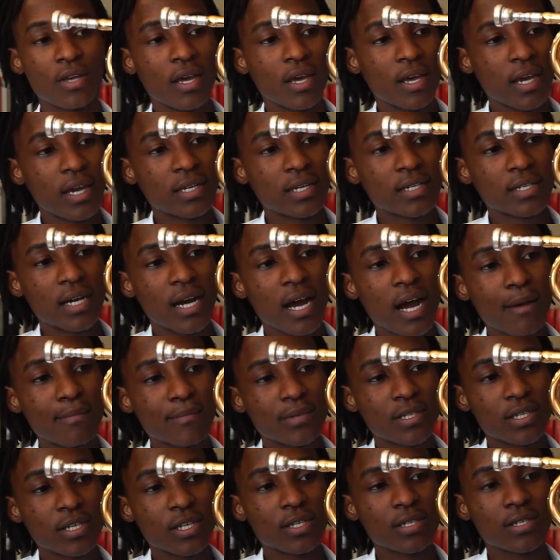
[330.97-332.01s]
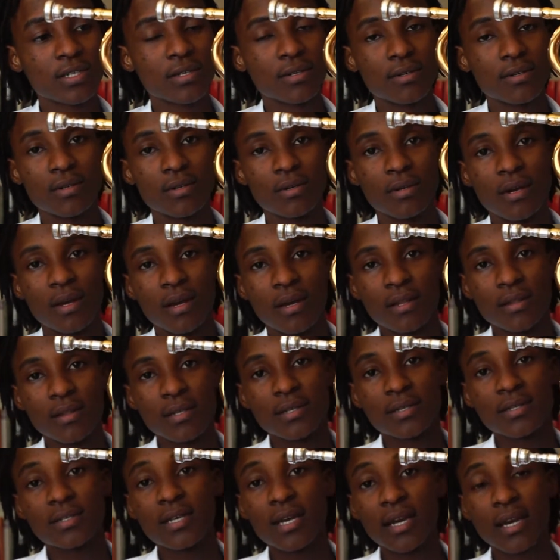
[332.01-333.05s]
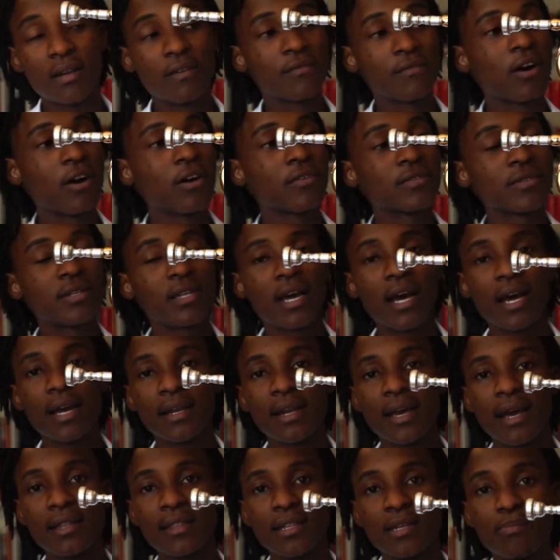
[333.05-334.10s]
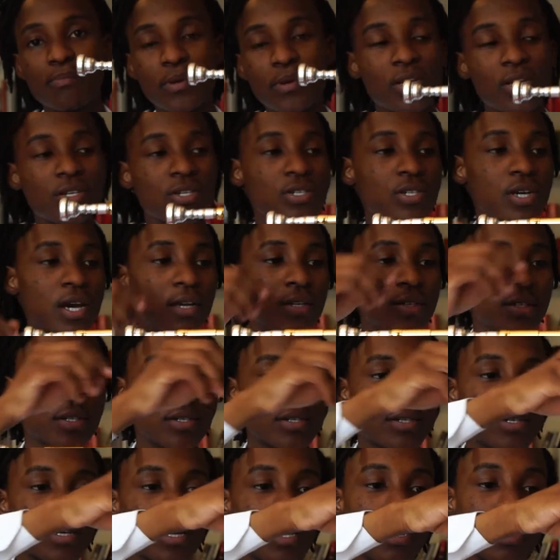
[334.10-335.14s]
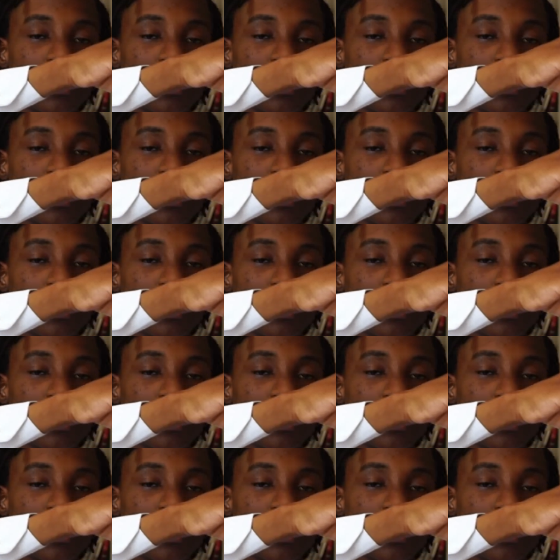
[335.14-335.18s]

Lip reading: It comes into this second valve slide and the pitch changes.